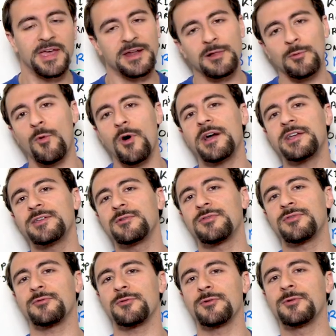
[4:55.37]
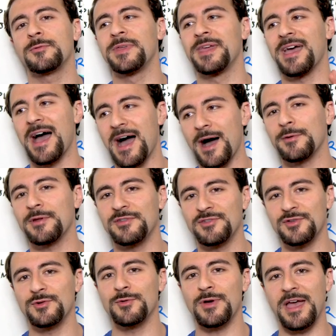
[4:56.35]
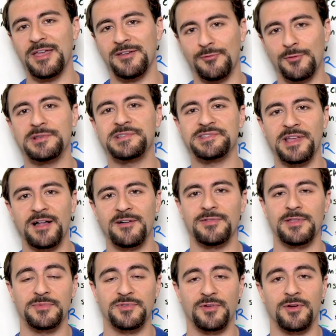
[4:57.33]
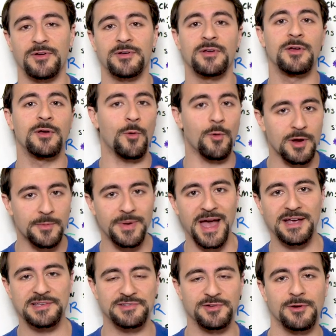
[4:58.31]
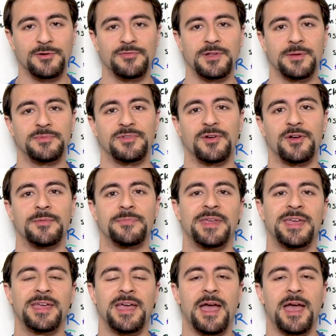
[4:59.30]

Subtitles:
It'll walk you through how to do a freestyle flip turn or a backstroke flip turn.